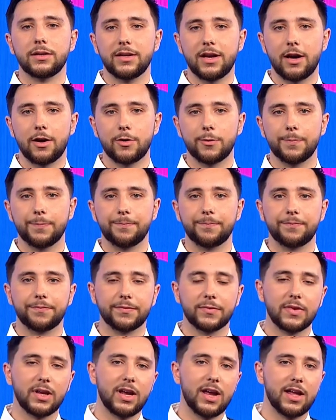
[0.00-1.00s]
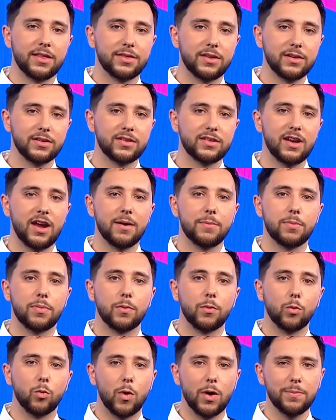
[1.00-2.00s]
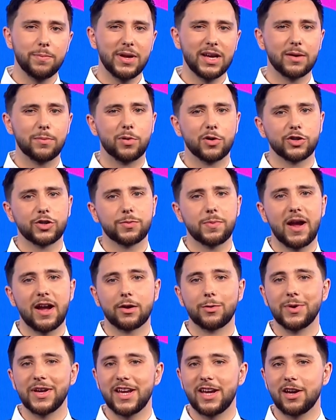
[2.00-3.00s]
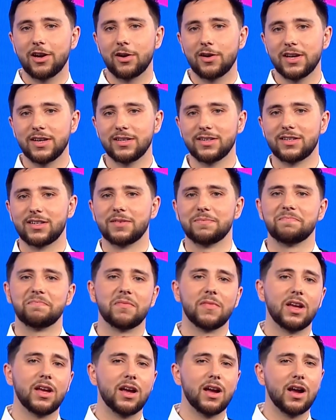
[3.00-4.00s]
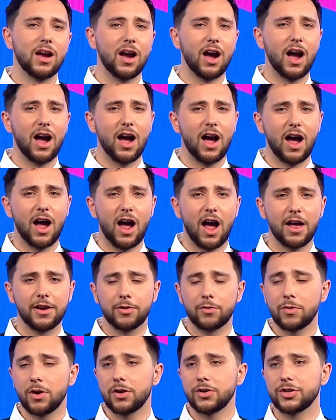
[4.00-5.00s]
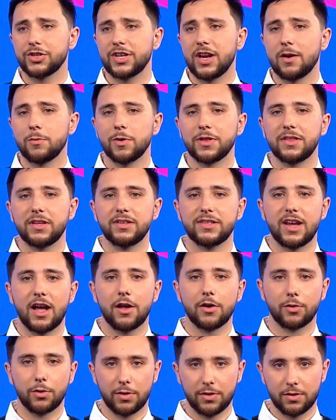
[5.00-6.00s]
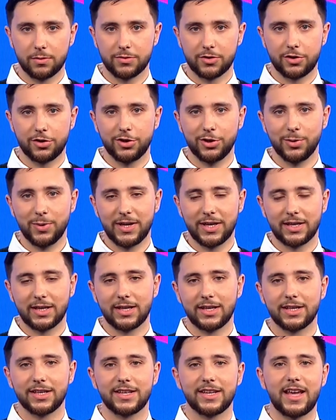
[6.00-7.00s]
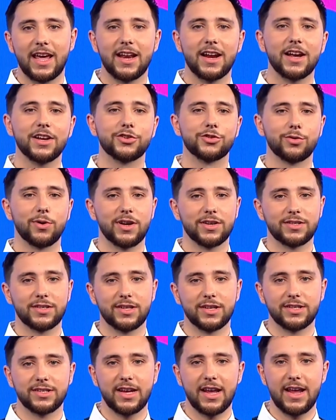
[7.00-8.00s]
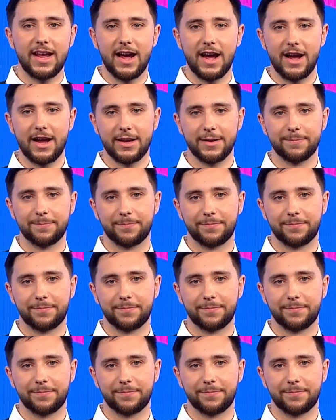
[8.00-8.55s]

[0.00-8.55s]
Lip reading: Now, at this step, one big pushback we hear is, I don't understand what these algorithms are doing. Can I trust this AI?